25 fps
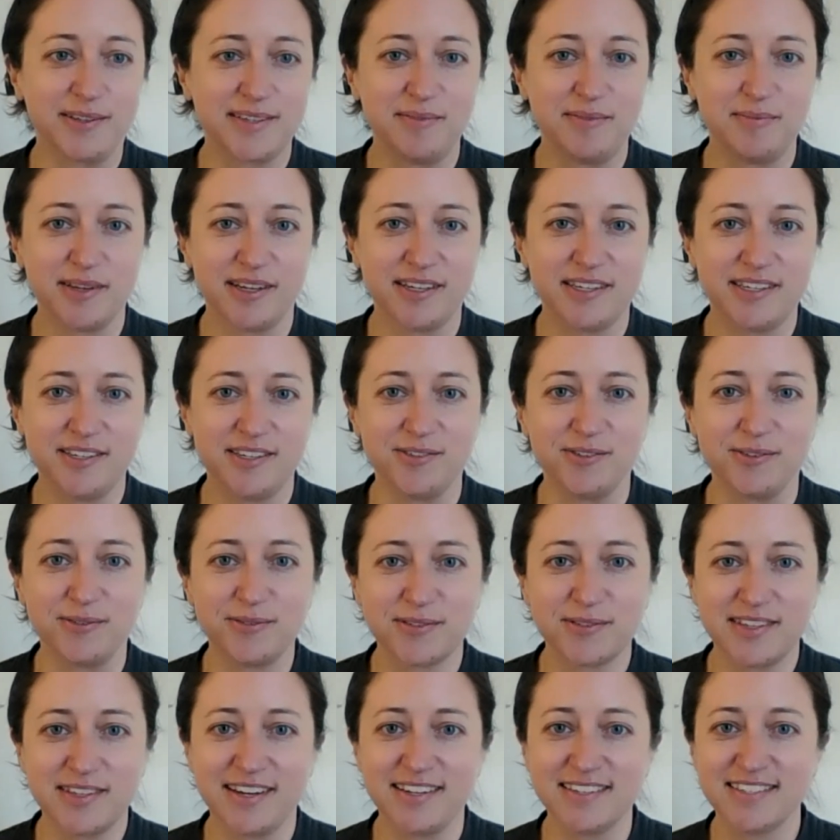It seemed like you
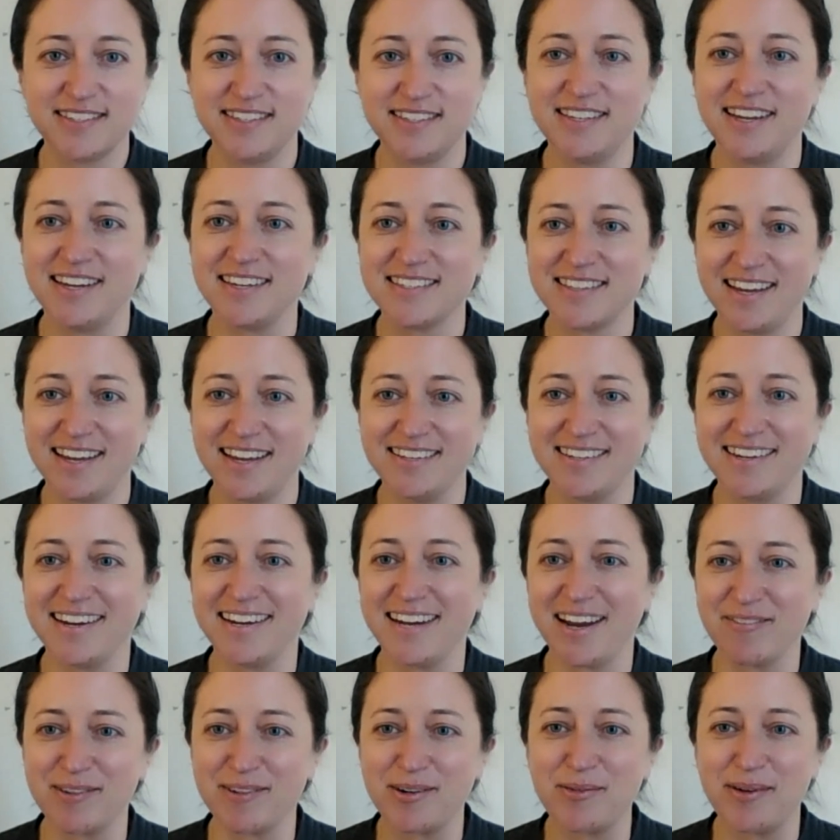sliced and diced that
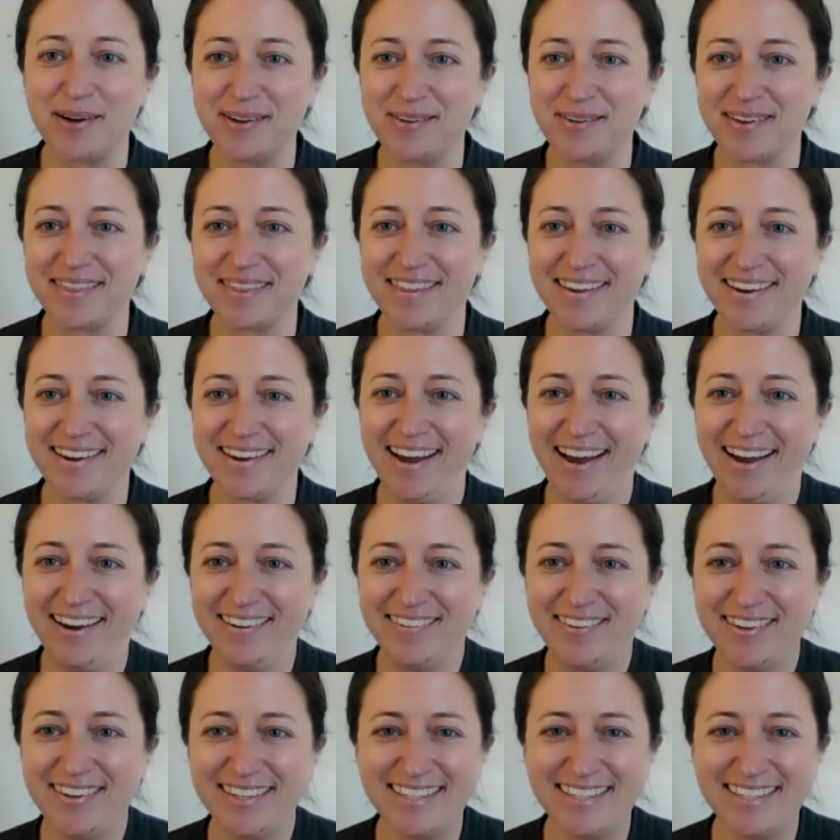data every way you could think of.